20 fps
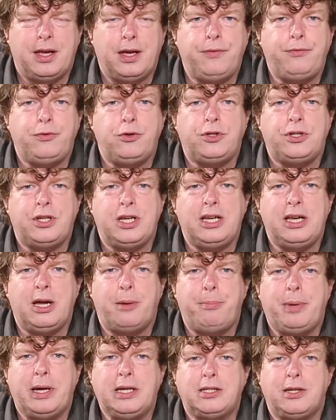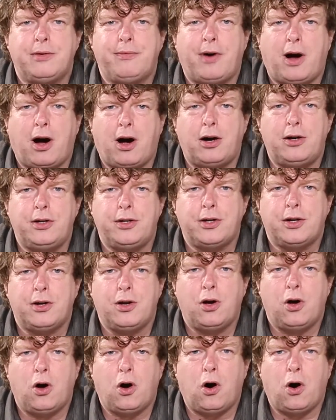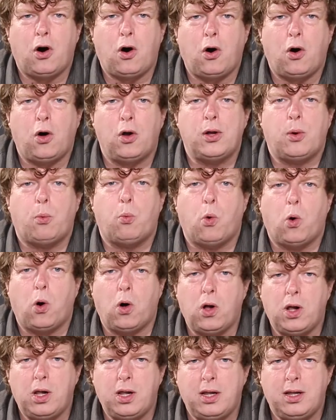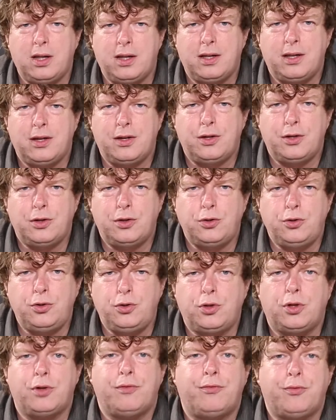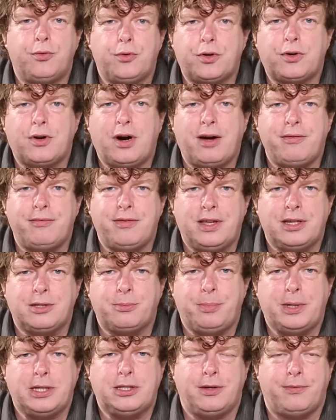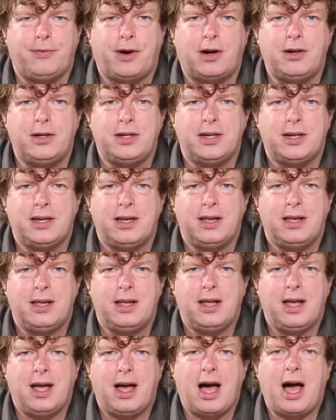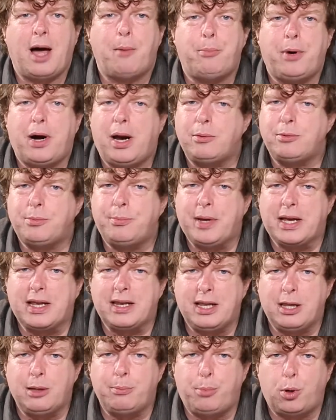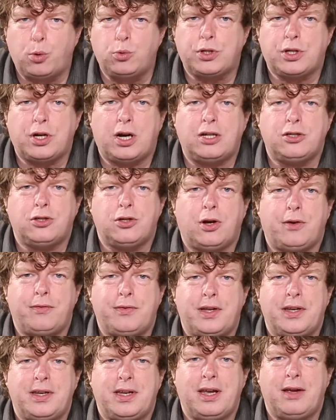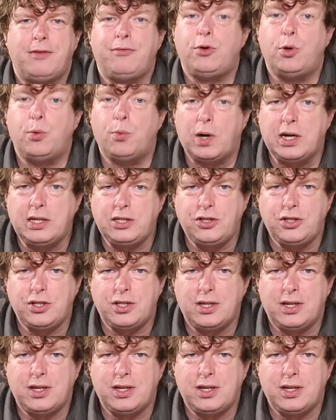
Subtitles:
If you see a piece of art on a wall, you can photograph this piece of art and perhaps make little postcards of it if you wish,